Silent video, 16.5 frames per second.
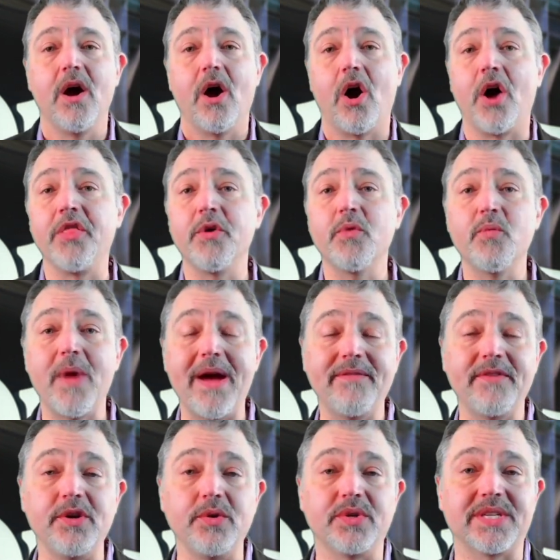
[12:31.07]
On the
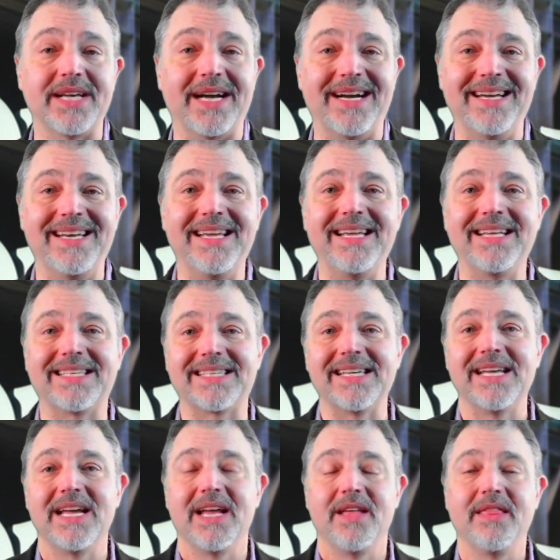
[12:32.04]
revenue side,
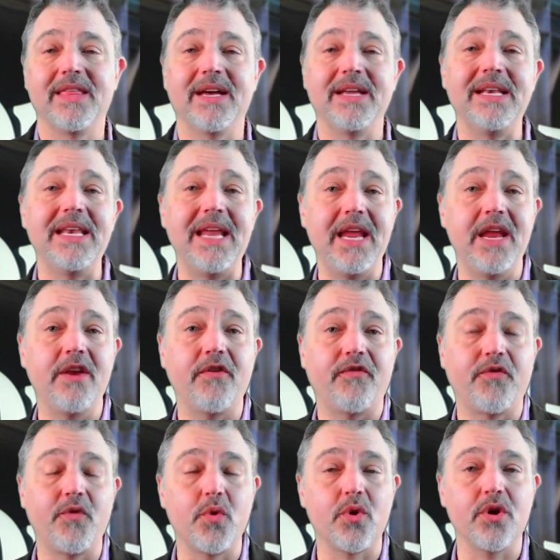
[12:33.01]
it's the need
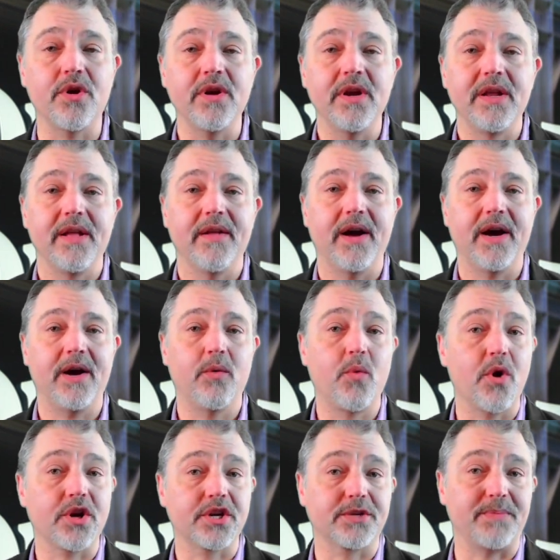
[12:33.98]
for
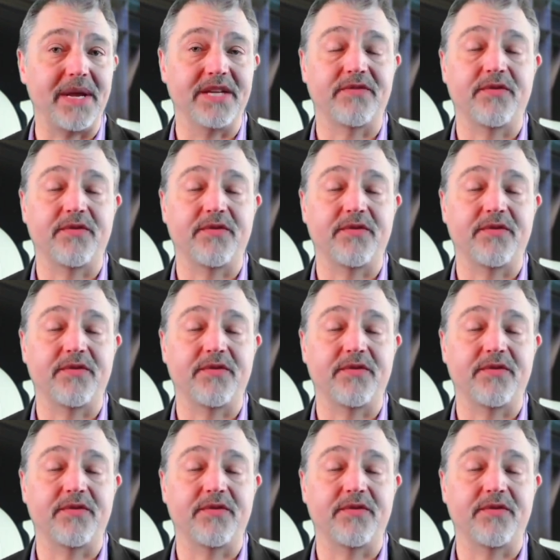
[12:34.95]
workspace,